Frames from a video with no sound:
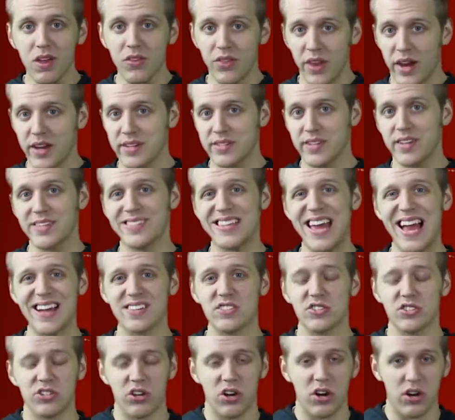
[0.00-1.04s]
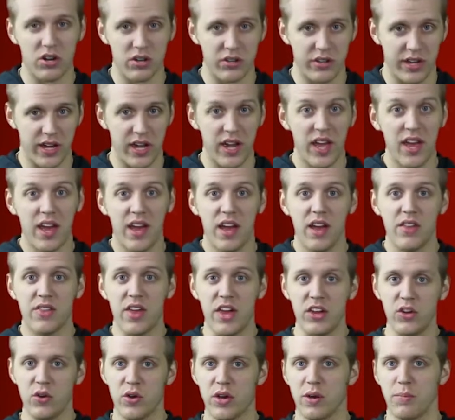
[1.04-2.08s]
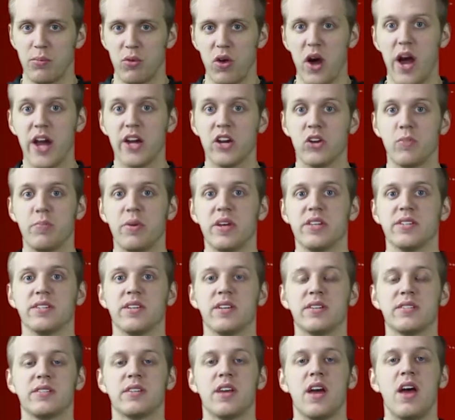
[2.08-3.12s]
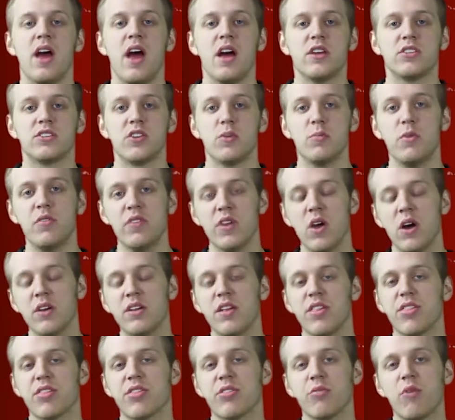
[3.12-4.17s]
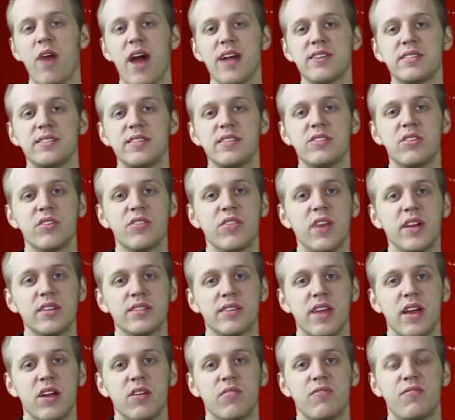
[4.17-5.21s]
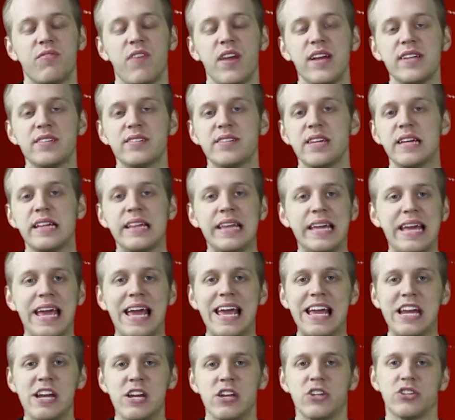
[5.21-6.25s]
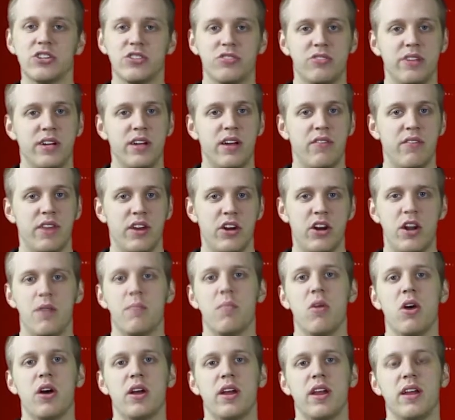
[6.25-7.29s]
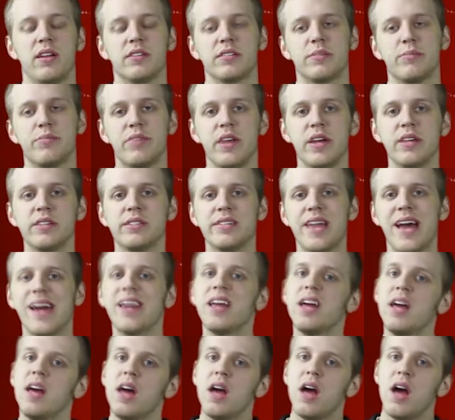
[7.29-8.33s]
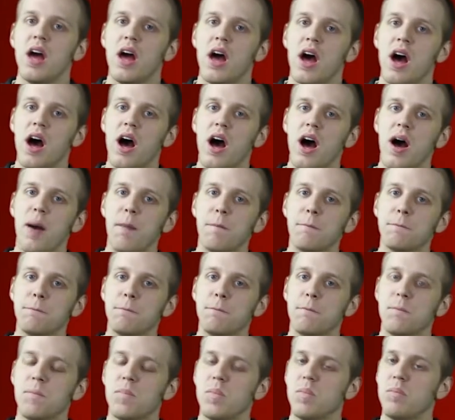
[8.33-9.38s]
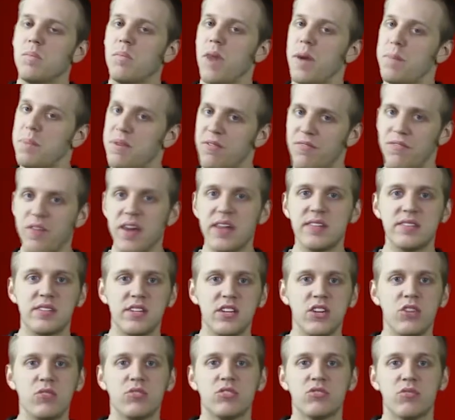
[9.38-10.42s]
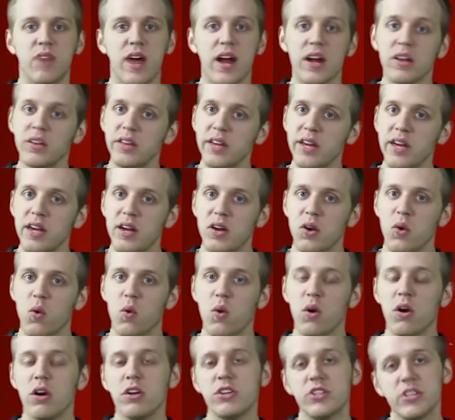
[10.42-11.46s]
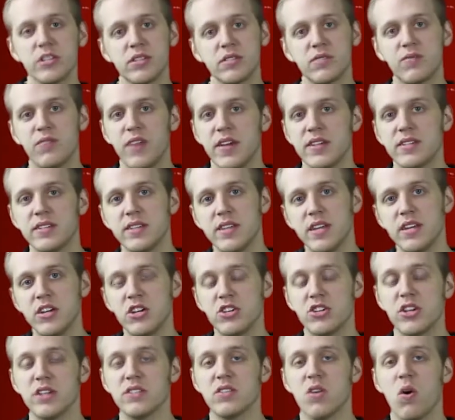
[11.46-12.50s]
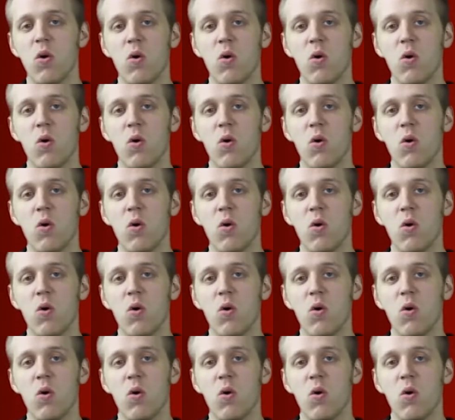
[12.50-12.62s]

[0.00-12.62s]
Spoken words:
that exist externally that you can apply in your business. So moving on to threats, these are things that are facing the industry of internet marketing. Some things that might be facing you directly or just facing the industry as a